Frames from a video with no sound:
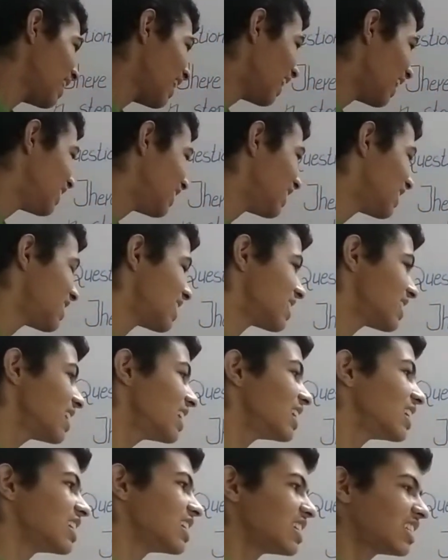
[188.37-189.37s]
and this is the
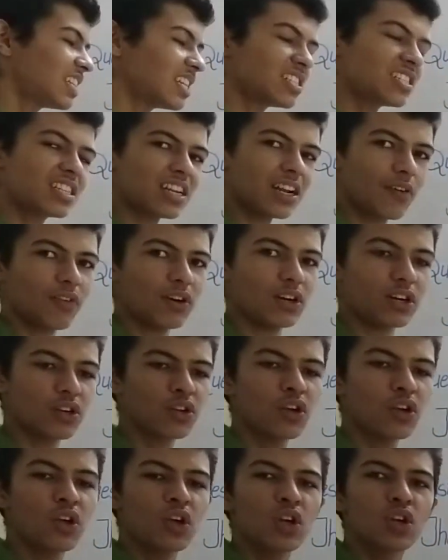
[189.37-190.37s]
distance traveled.
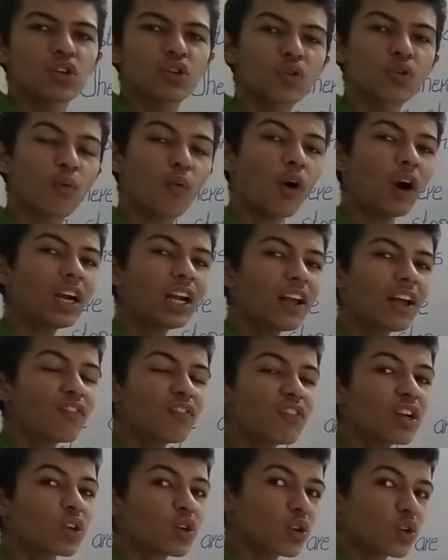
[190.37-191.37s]
So what if the
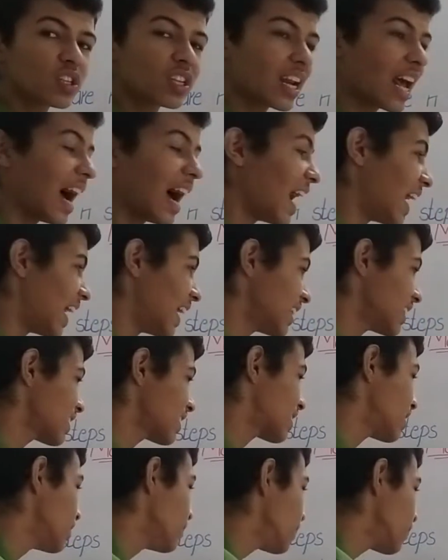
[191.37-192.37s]
question asked,
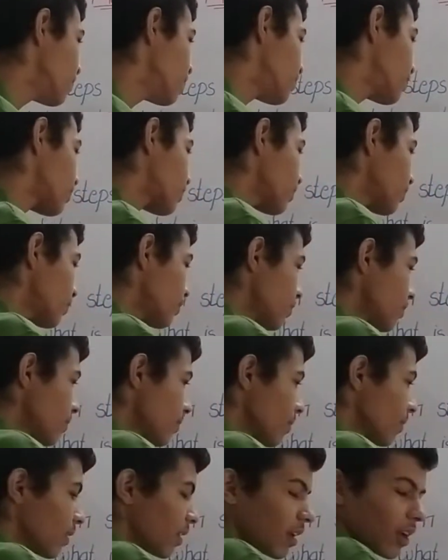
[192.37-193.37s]

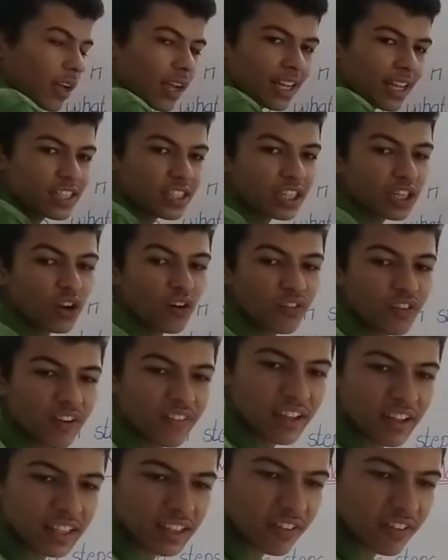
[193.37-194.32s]
instead of giving the